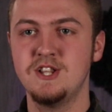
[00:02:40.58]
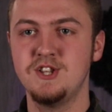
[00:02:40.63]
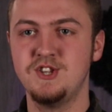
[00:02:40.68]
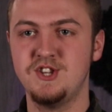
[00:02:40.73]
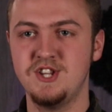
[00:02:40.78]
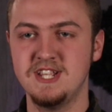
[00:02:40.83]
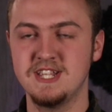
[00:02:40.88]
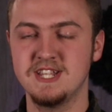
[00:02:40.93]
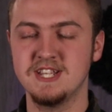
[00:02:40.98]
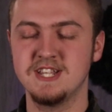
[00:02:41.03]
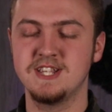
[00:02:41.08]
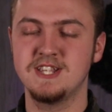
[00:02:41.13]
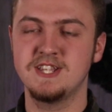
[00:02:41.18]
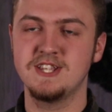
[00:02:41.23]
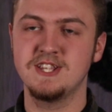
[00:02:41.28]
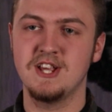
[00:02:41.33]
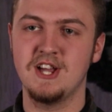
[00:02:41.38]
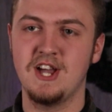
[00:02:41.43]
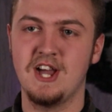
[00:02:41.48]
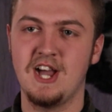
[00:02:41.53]

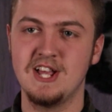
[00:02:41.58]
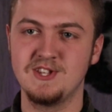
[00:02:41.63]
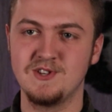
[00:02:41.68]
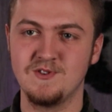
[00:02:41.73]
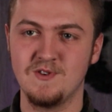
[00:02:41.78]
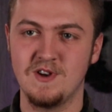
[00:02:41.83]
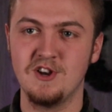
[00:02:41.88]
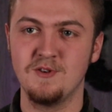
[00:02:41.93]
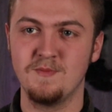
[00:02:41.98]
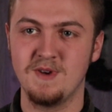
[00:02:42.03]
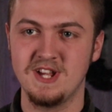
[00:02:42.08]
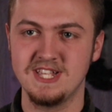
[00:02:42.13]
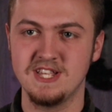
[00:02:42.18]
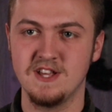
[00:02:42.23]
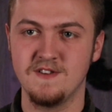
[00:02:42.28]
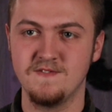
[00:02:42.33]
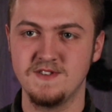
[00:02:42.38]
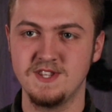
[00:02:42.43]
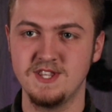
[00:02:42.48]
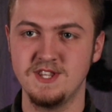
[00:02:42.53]
"Jesus, I surrender
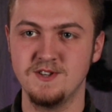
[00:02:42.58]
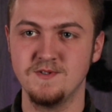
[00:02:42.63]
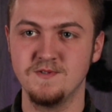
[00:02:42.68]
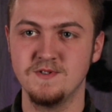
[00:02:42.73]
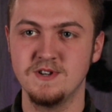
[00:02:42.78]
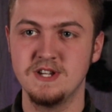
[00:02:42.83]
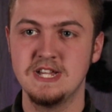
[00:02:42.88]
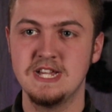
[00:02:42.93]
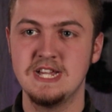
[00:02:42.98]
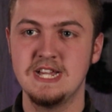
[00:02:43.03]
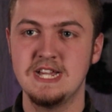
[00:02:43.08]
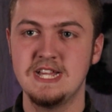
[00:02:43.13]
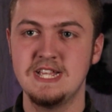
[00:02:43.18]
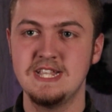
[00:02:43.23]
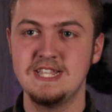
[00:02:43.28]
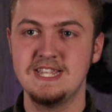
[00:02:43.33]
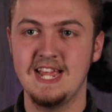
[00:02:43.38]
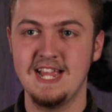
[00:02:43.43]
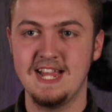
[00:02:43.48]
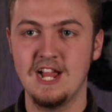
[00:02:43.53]
myself to you.
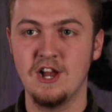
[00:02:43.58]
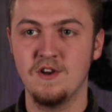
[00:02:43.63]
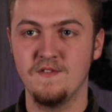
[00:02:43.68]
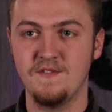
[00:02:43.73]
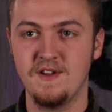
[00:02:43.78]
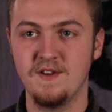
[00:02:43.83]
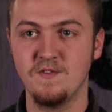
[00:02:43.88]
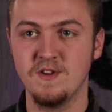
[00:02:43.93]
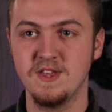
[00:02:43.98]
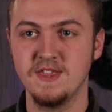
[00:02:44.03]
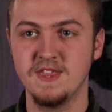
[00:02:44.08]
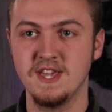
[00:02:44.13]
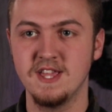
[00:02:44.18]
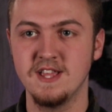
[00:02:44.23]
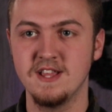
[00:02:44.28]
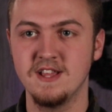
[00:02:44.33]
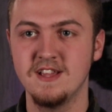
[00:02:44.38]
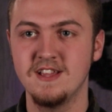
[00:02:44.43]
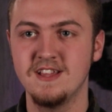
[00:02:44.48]
Take care of everything."